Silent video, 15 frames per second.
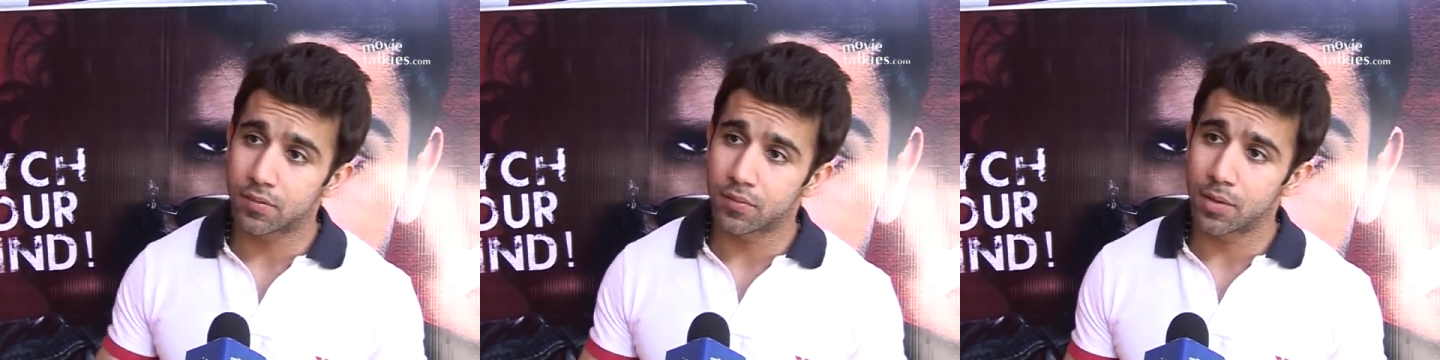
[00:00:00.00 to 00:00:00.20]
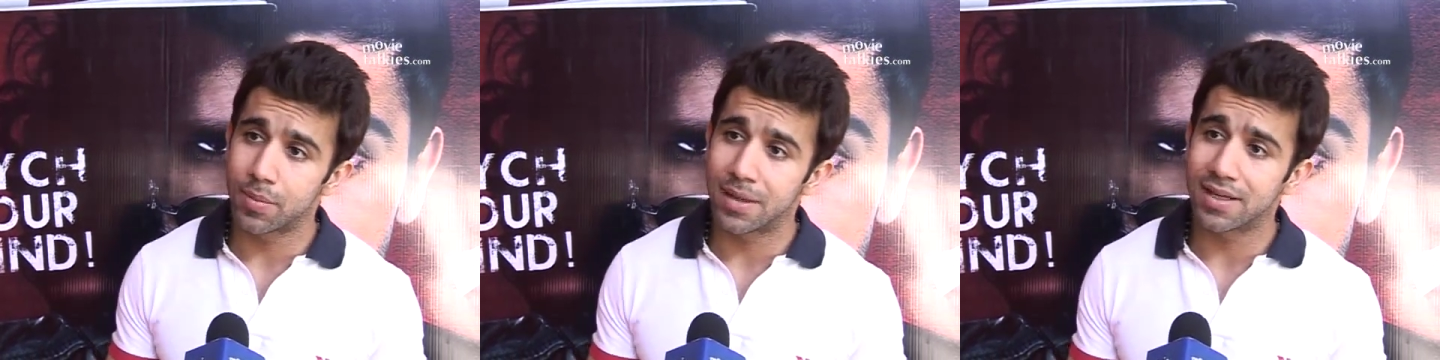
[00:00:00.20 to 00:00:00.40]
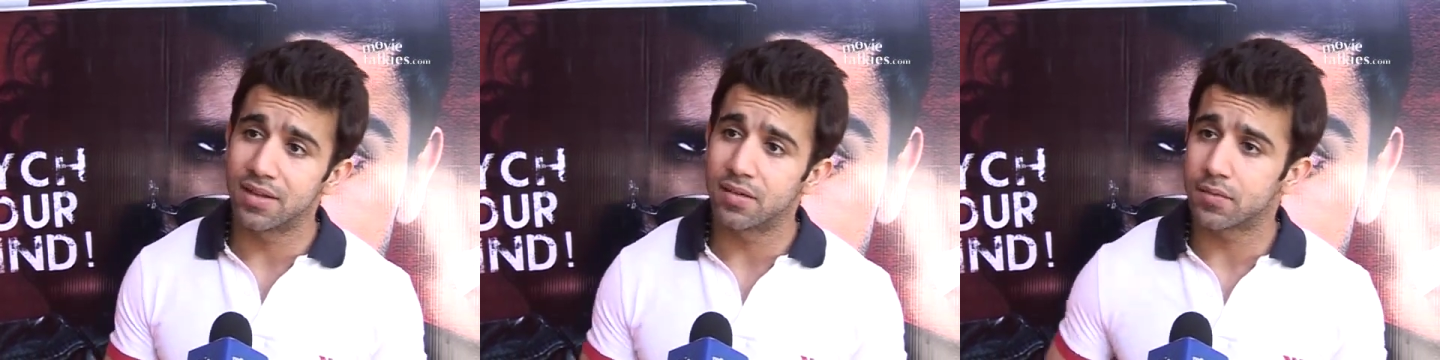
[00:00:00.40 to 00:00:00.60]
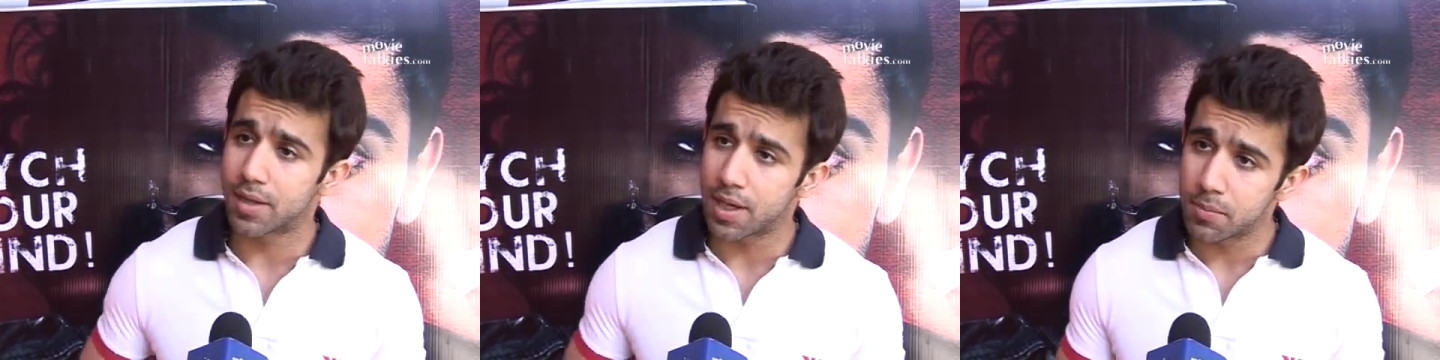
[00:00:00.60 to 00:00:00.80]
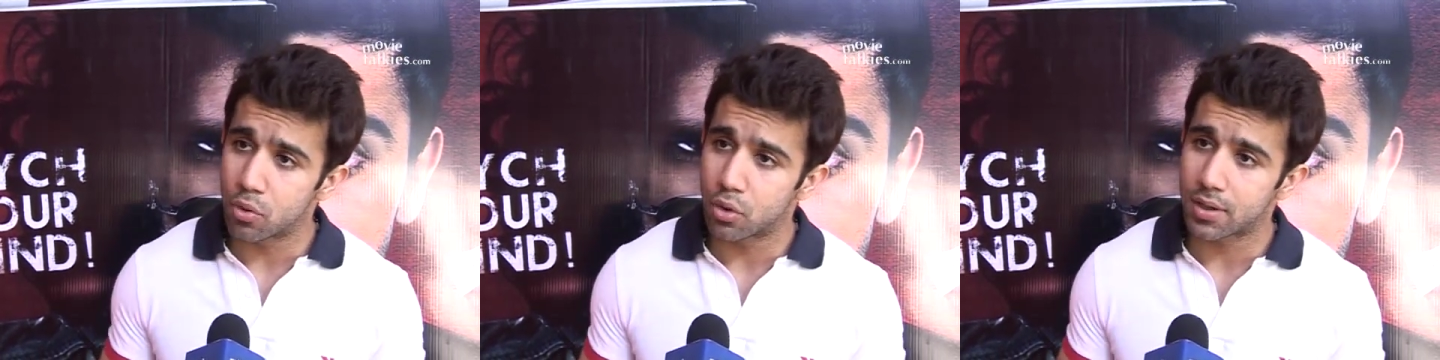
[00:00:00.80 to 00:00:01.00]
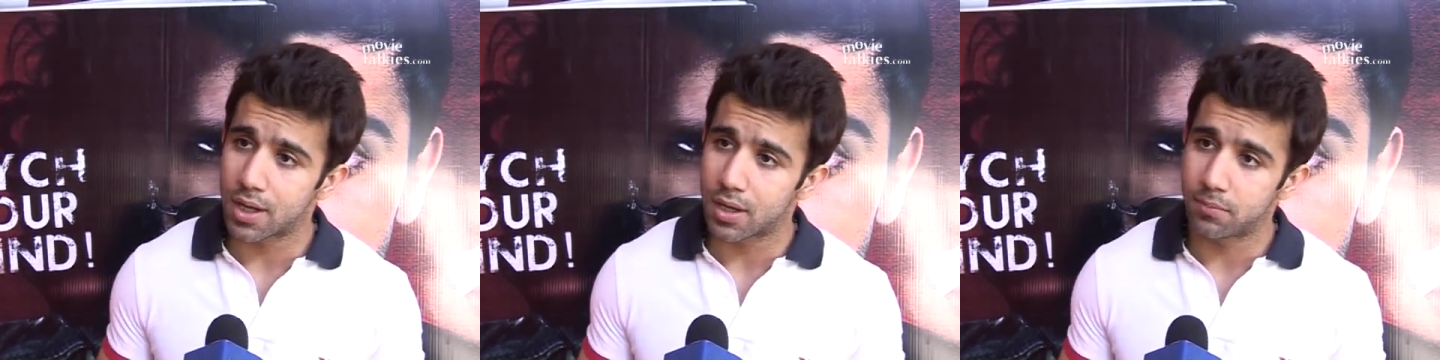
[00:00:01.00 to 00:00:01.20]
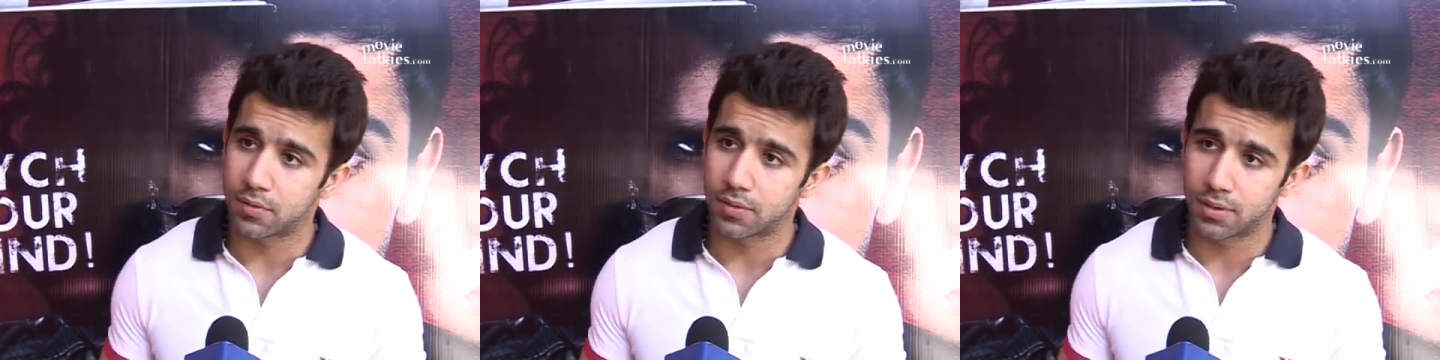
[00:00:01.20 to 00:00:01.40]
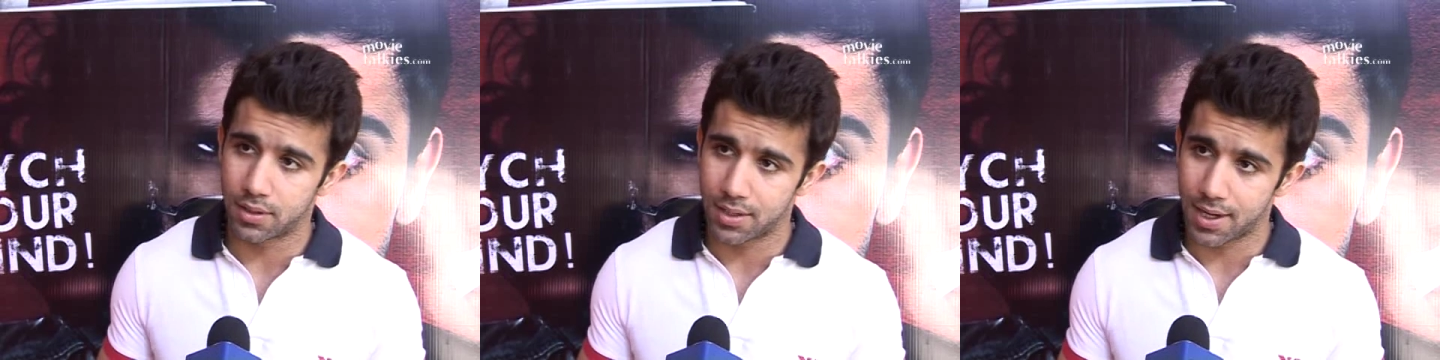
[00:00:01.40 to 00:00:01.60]
script at least 10 more
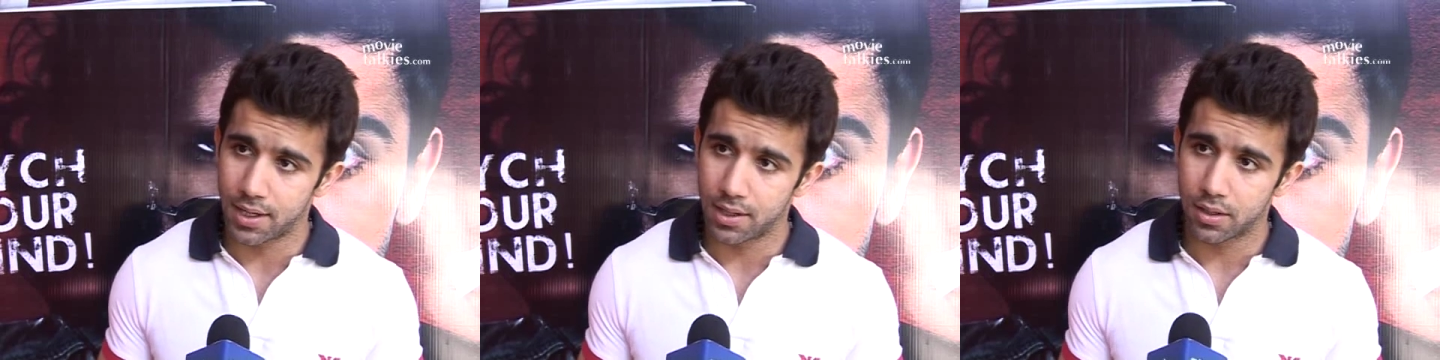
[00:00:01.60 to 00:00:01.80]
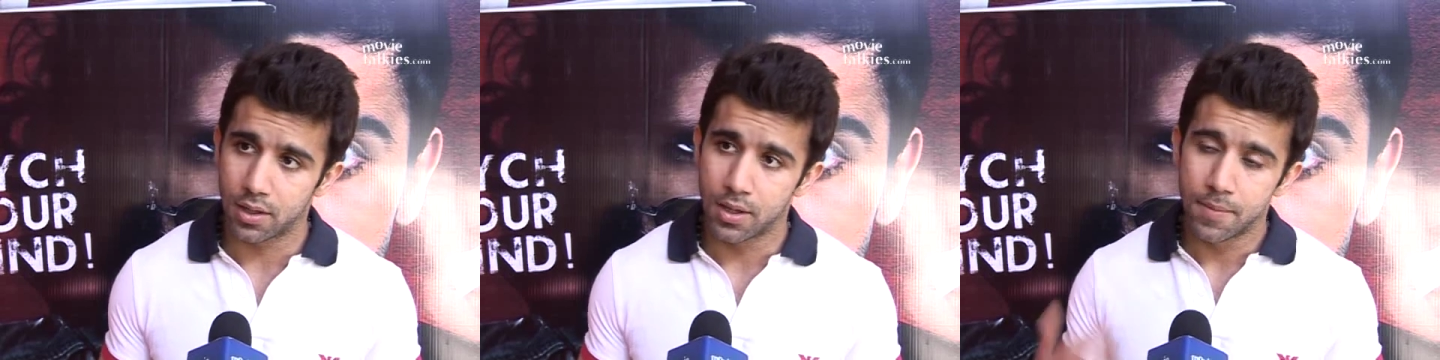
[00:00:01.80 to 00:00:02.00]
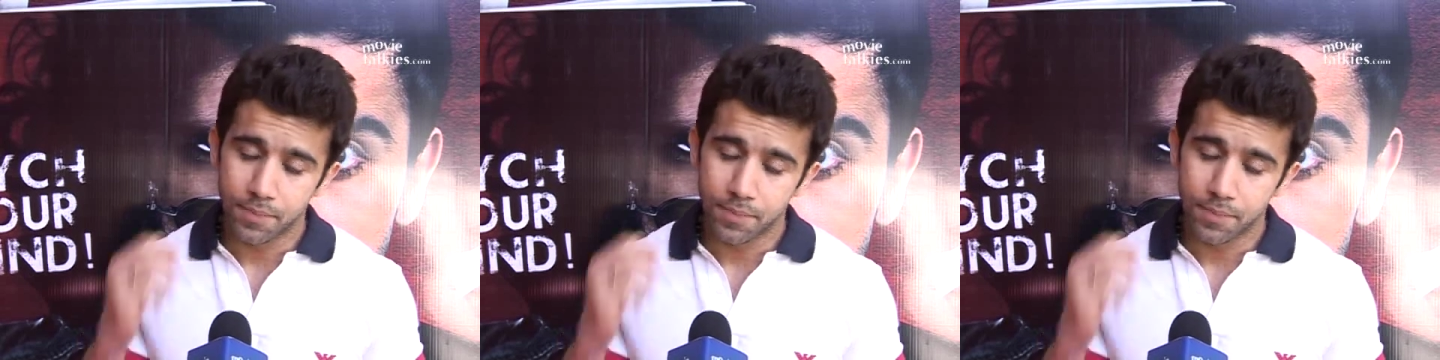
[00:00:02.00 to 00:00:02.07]
times in the night